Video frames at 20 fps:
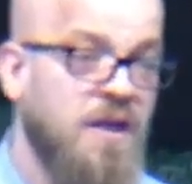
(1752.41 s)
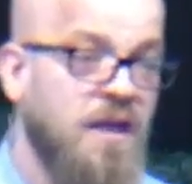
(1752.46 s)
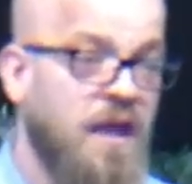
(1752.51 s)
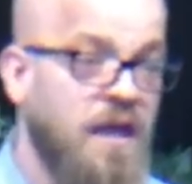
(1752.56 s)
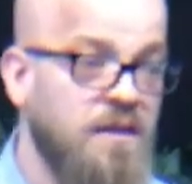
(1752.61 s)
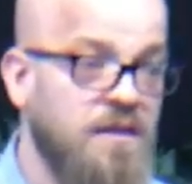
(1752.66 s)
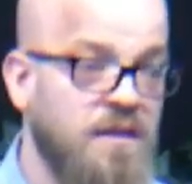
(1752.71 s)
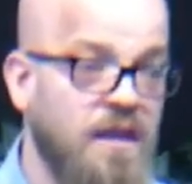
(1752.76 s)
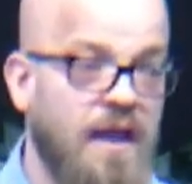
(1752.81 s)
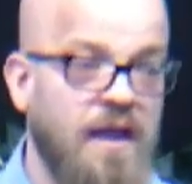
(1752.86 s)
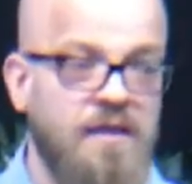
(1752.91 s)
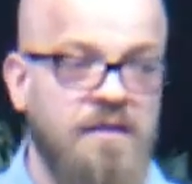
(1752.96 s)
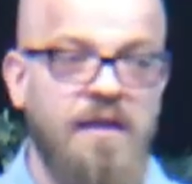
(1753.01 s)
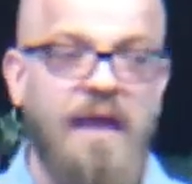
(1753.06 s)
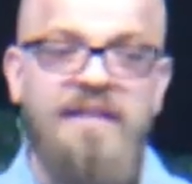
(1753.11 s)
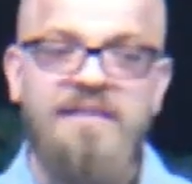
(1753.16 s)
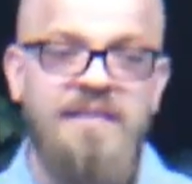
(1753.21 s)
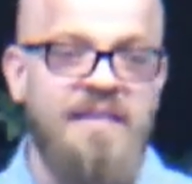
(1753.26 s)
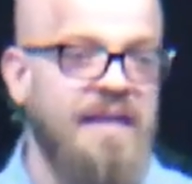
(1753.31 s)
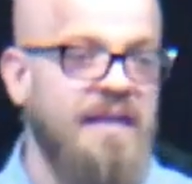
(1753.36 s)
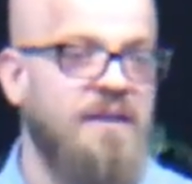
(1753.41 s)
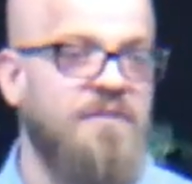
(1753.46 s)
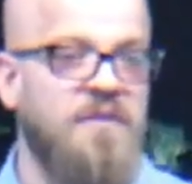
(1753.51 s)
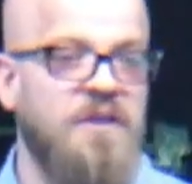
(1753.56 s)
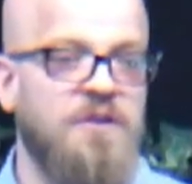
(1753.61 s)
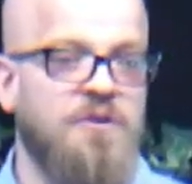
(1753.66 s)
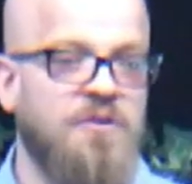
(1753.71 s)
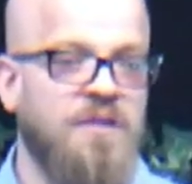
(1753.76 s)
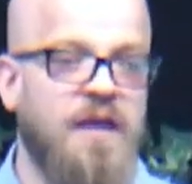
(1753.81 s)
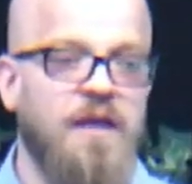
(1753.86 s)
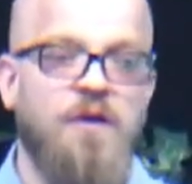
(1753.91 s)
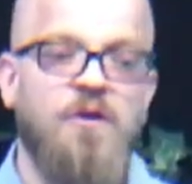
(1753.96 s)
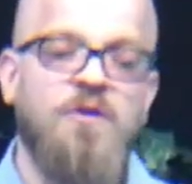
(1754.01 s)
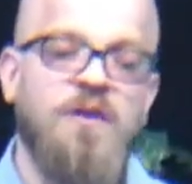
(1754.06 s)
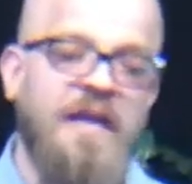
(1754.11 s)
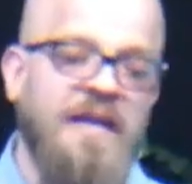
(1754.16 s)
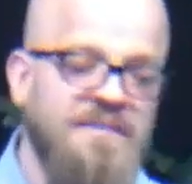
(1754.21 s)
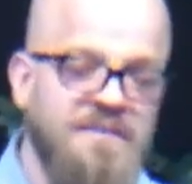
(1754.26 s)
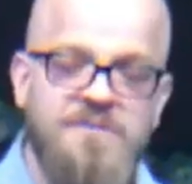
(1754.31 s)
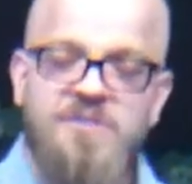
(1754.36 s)
And uh, at the end of it, you're like,
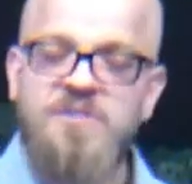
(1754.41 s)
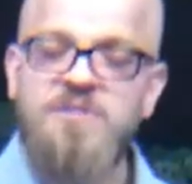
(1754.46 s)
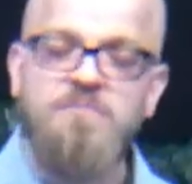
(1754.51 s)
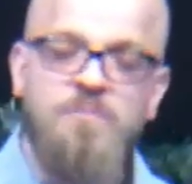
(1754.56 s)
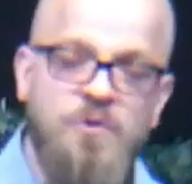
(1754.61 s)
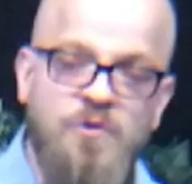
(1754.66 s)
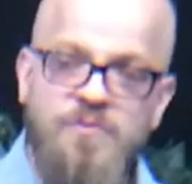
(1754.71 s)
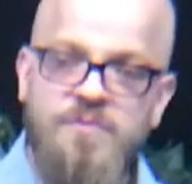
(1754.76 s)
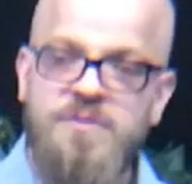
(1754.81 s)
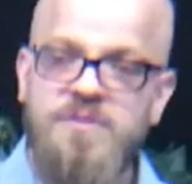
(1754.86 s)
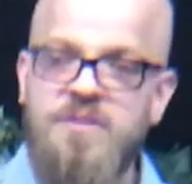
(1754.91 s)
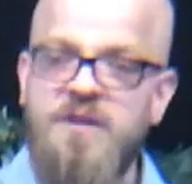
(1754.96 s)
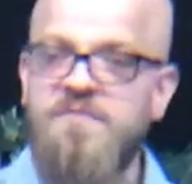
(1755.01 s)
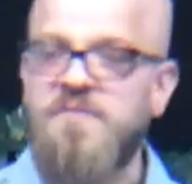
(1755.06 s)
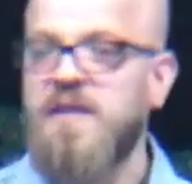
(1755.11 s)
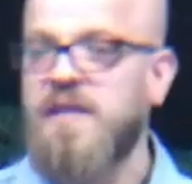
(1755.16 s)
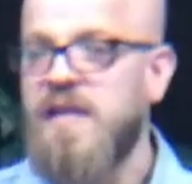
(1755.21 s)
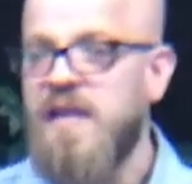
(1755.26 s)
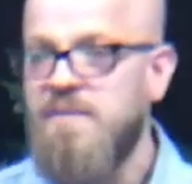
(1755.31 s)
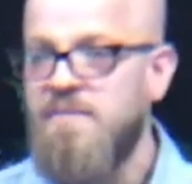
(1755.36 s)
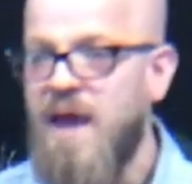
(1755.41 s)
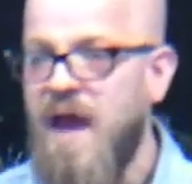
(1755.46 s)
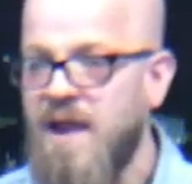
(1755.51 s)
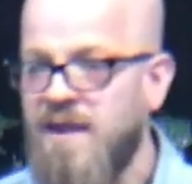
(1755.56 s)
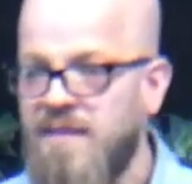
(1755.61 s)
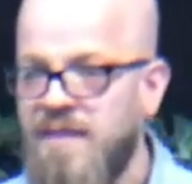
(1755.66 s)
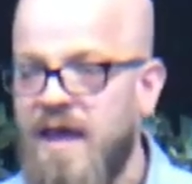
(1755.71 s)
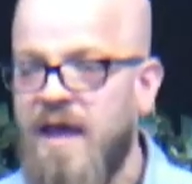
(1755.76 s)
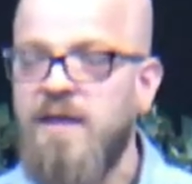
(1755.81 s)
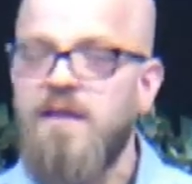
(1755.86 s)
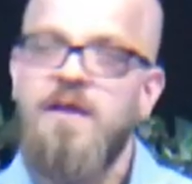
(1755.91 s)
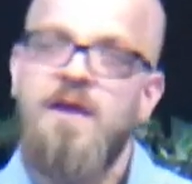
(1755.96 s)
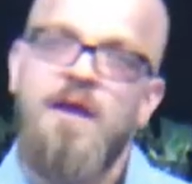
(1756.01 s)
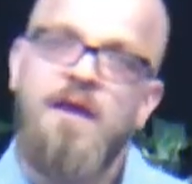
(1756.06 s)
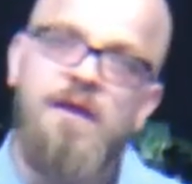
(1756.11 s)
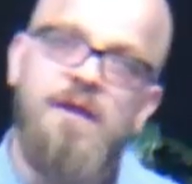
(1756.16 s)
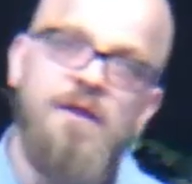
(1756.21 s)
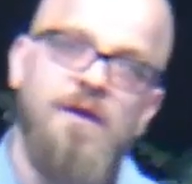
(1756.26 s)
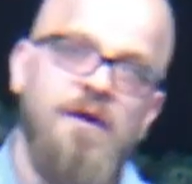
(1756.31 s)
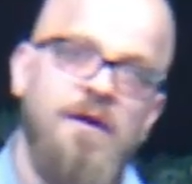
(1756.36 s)
okay, there's some cool stuff that came out of that.
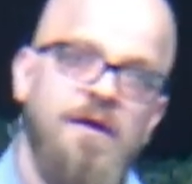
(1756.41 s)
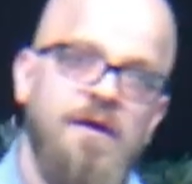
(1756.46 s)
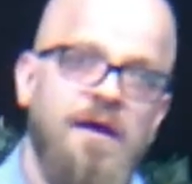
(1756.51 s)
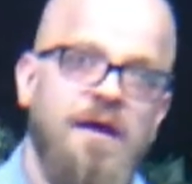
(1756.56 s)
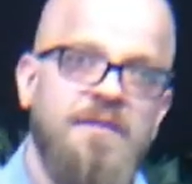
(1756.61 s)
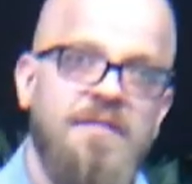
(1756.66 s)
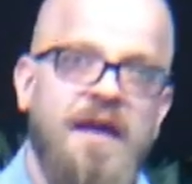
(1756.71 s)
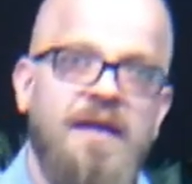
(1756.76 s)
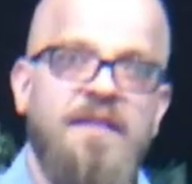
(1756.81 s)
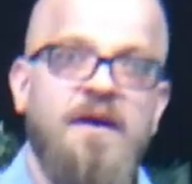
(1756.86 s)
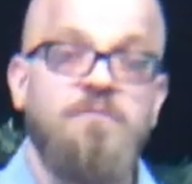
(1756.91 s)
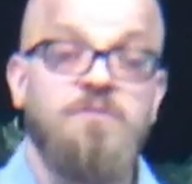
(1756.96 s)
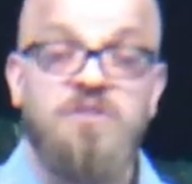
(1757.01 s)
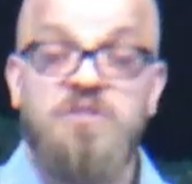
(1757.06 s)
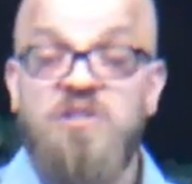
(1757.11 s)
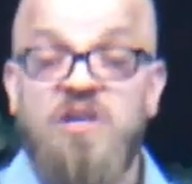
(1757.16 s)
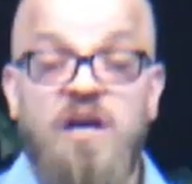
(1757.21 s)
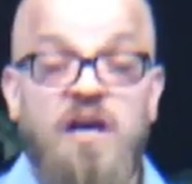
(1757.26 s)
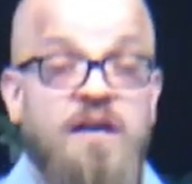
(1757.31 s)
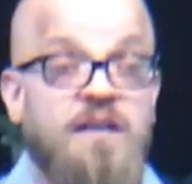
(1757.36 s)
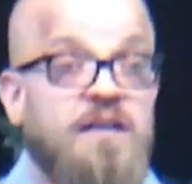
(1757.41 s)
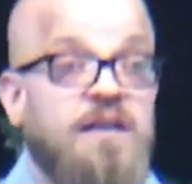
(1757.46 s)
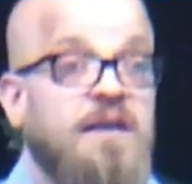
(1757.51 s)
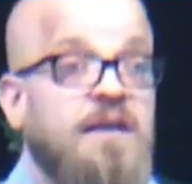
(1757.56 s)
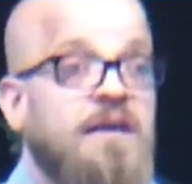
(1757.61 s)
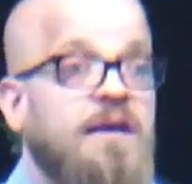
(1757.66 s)
You know, that, that was good.